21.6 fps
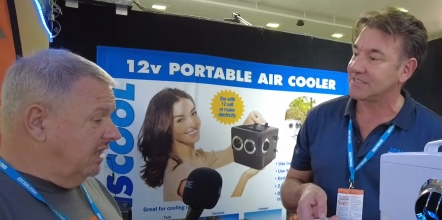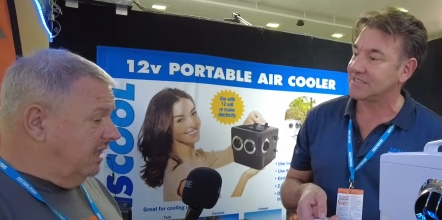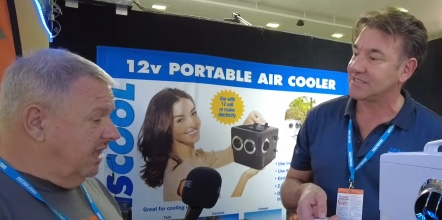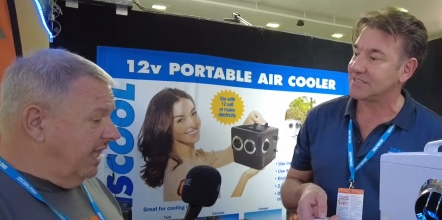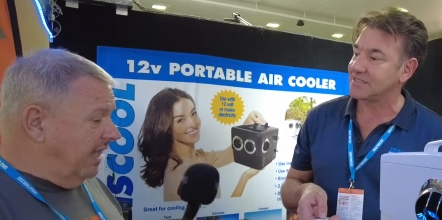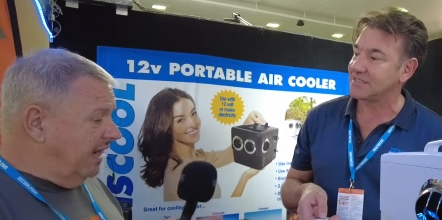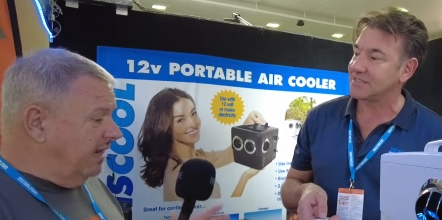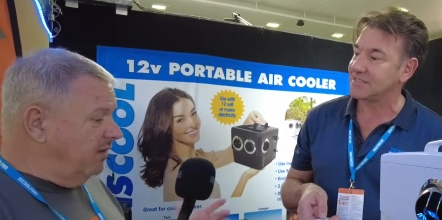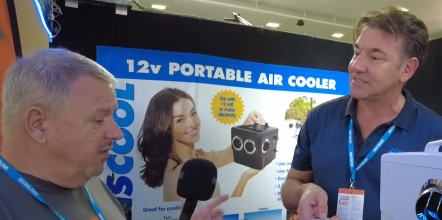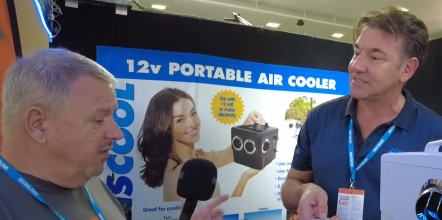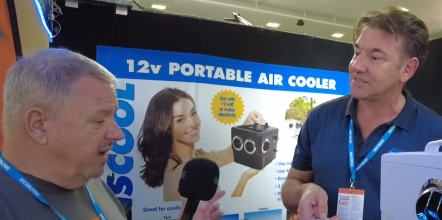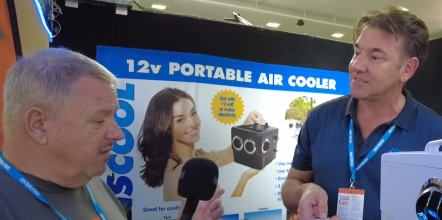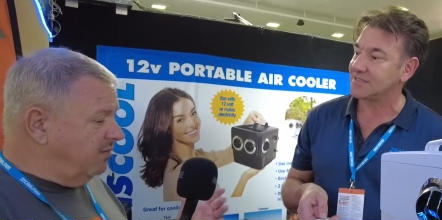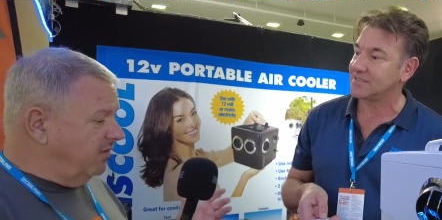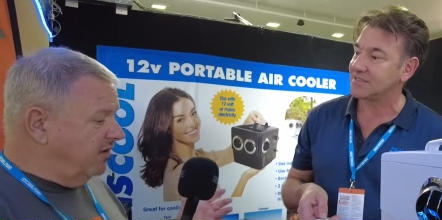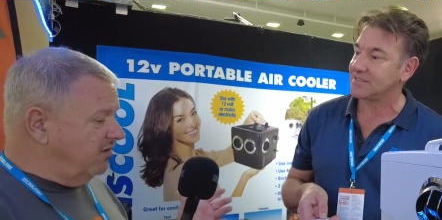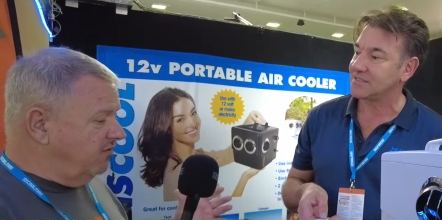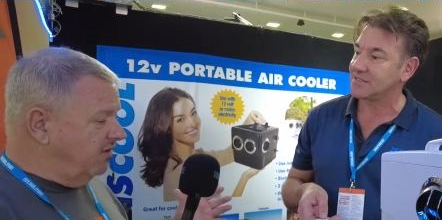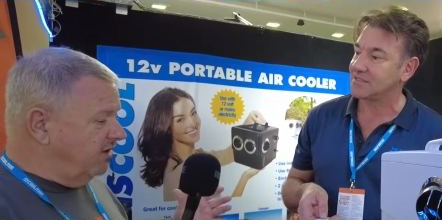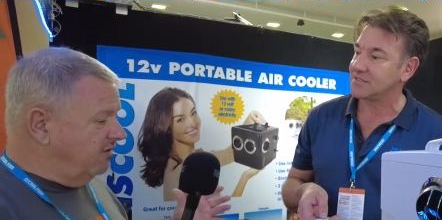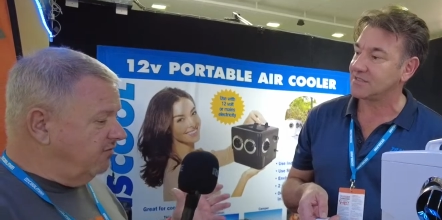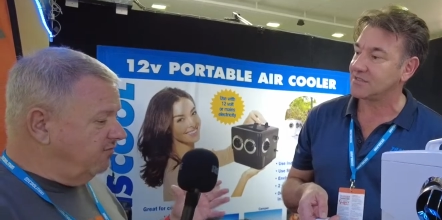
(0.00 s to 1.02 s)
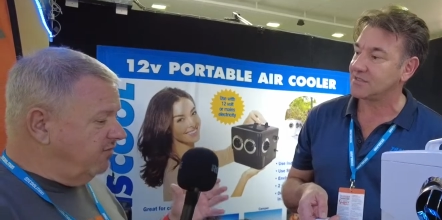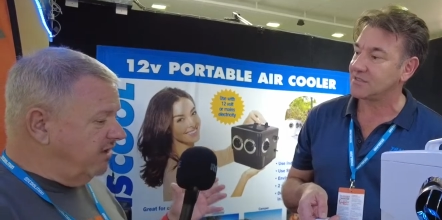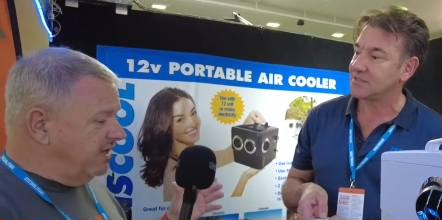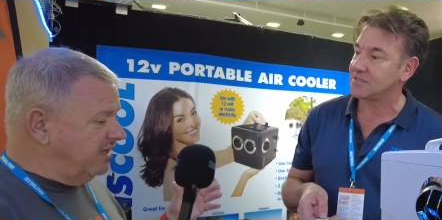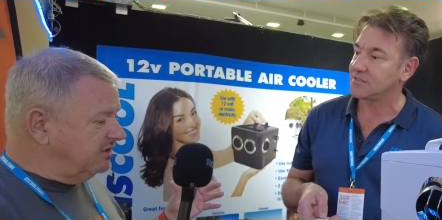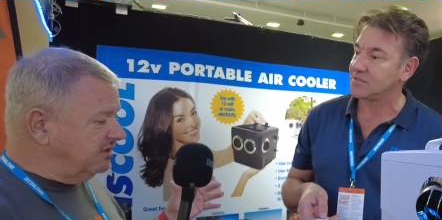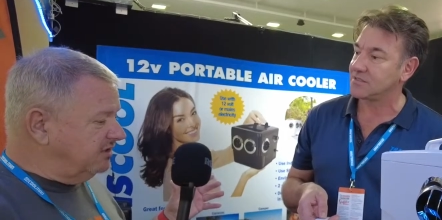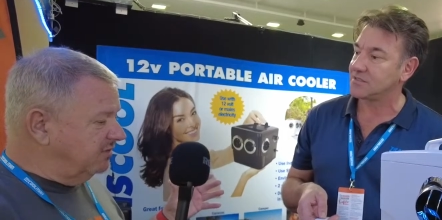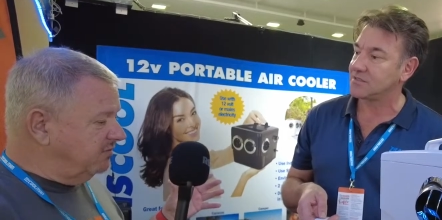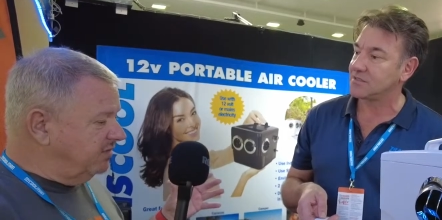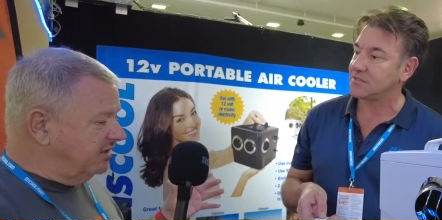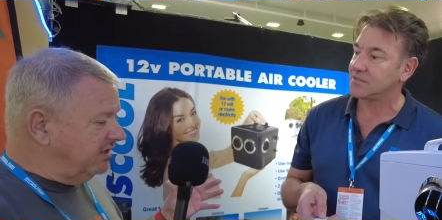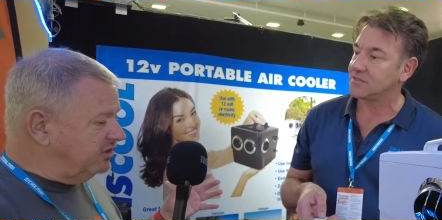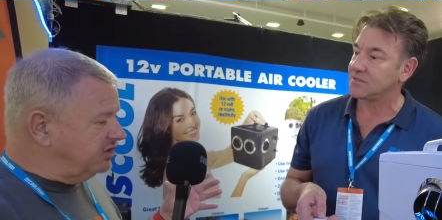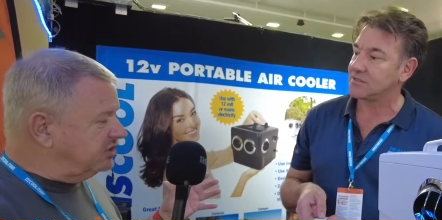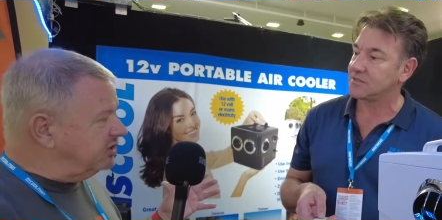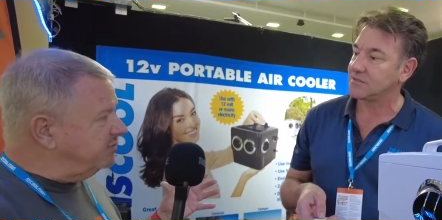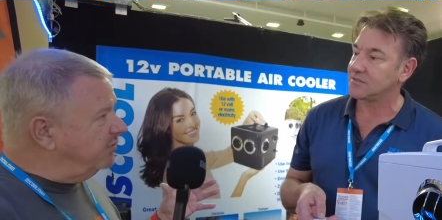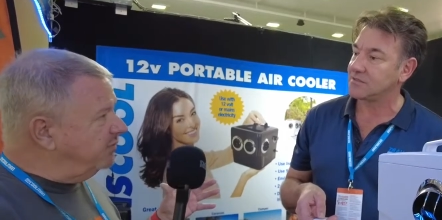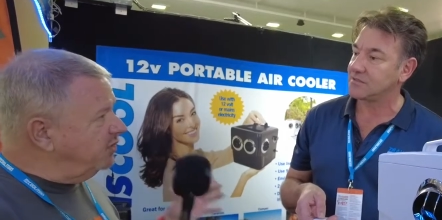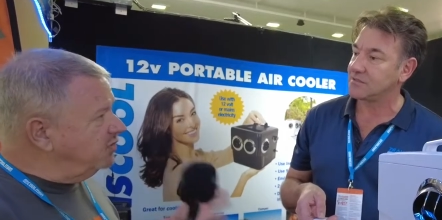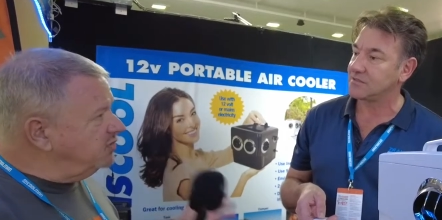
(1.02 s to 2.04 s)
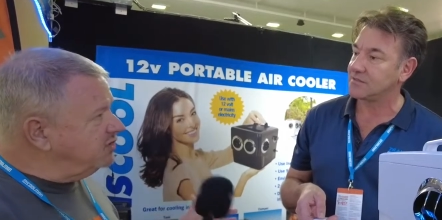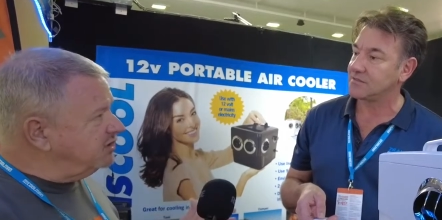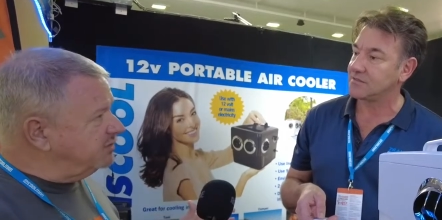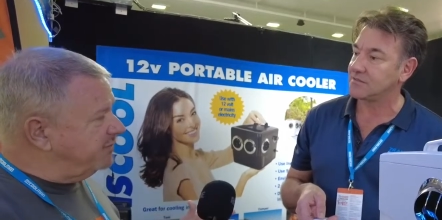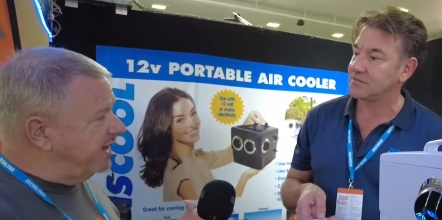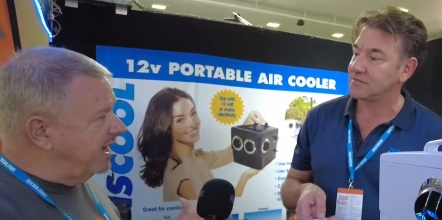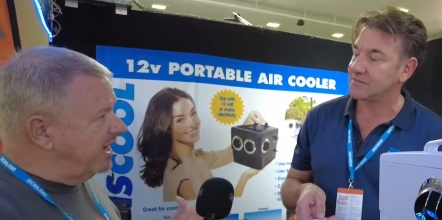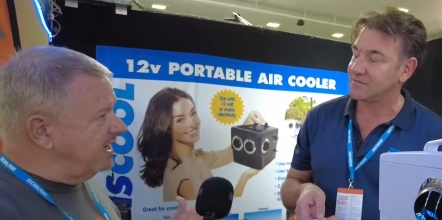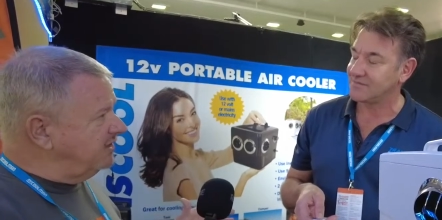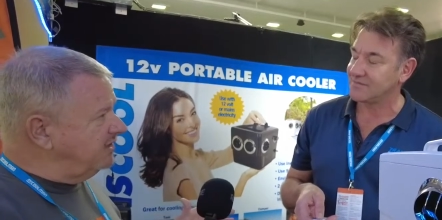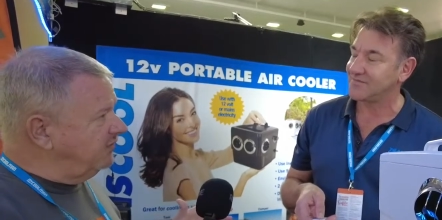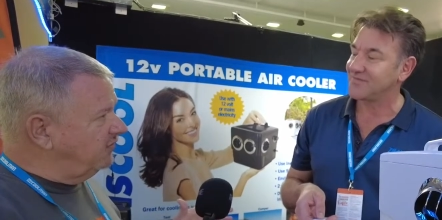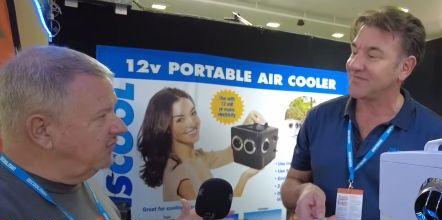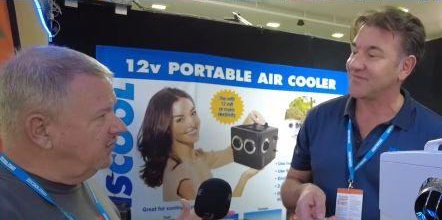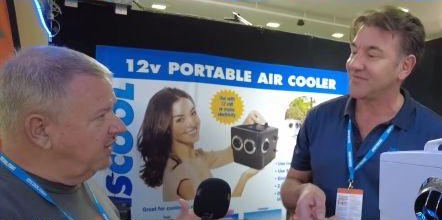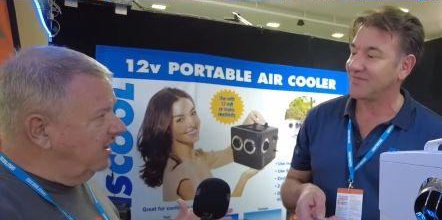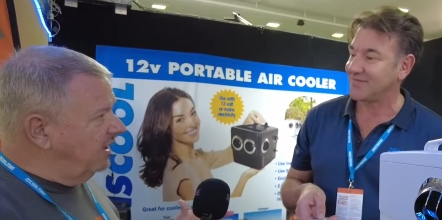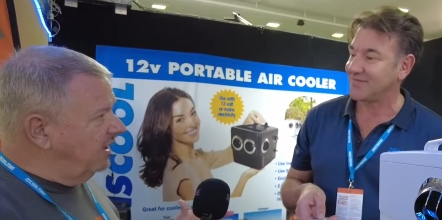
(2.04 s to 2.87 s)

Speaker 1: anywhere where you're in a reasonably small space